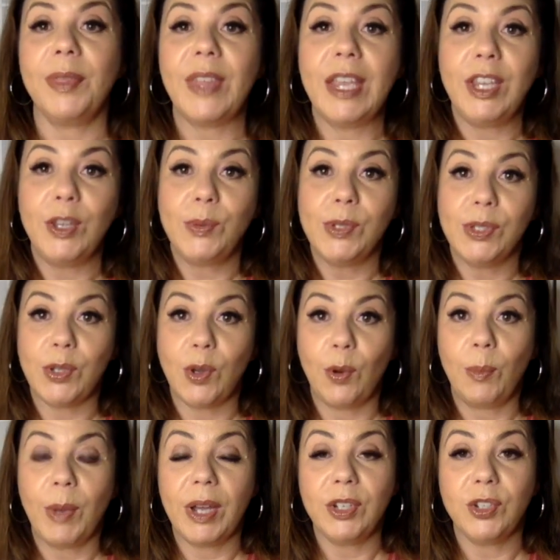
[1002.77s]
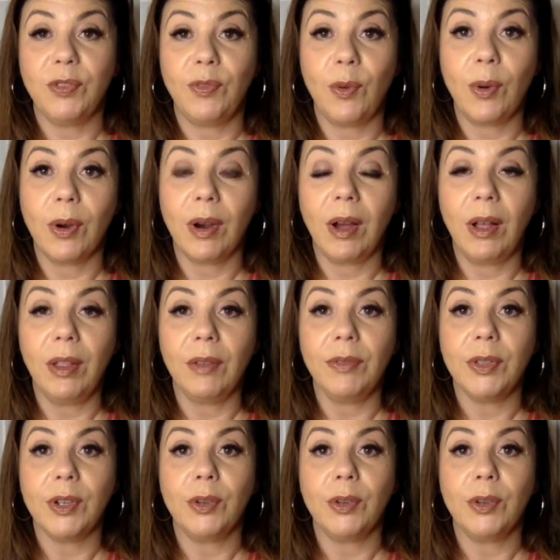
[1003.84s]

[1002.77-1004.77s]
Thank you so much for all of the